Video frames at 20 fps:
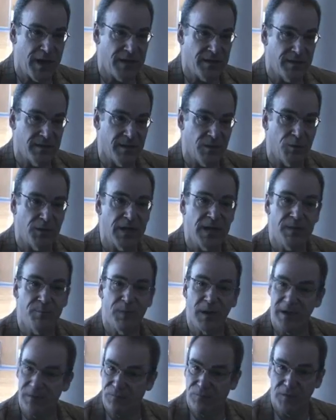frightened. They're led
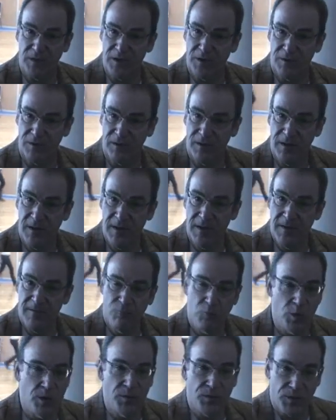by fear.
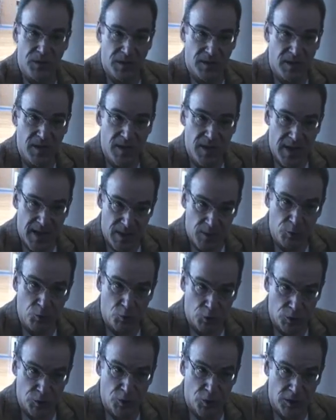One of the things Al
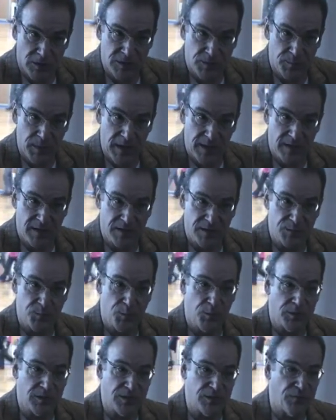Gore talks about in
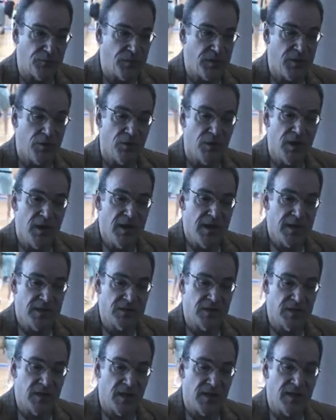his book is fear
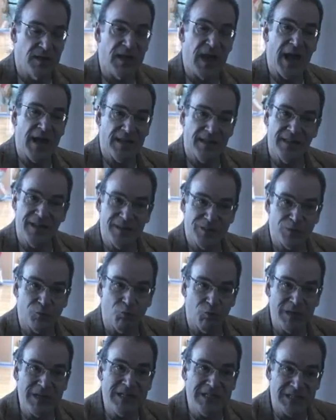
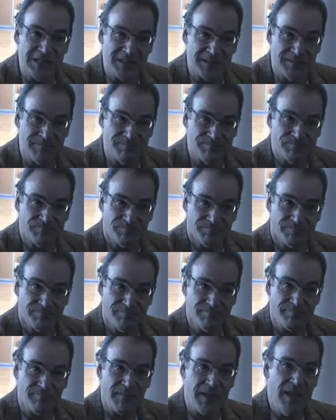annihilates reason
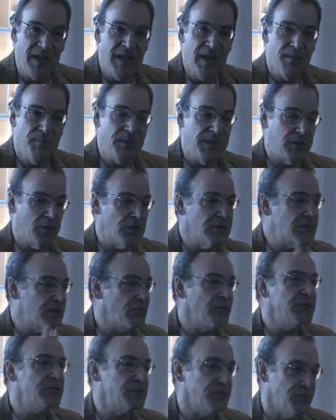
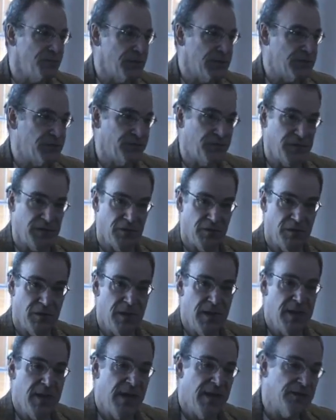because there is so much fear.
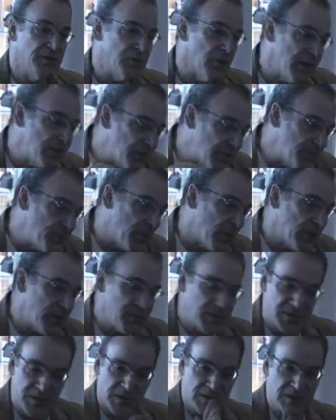And so I think
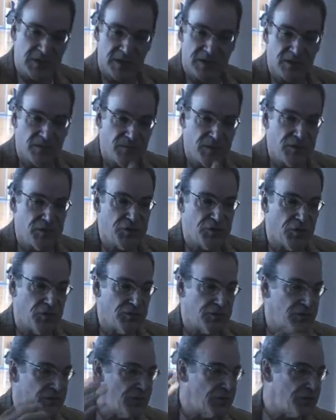part of the success of these
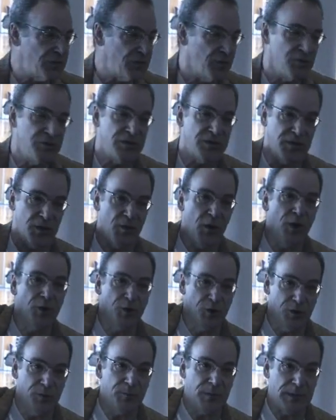shows is it shows that there
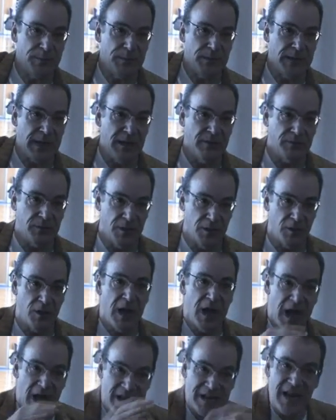are good people out
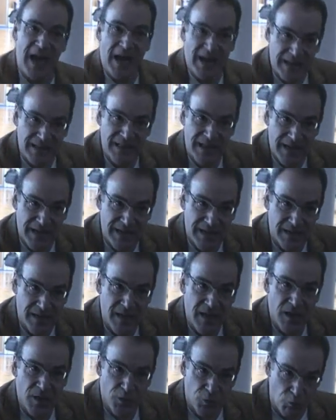there
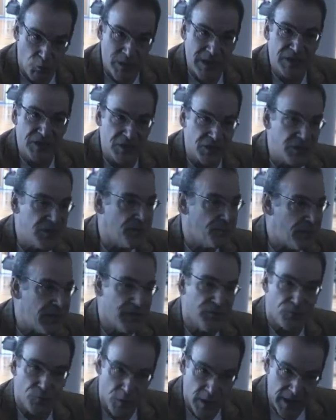annihilating the reason to
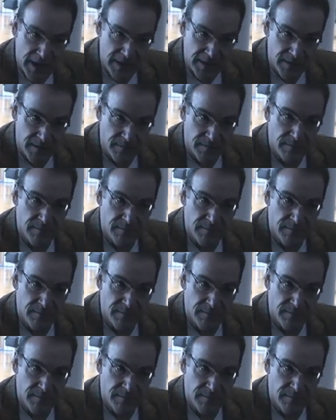be afraid.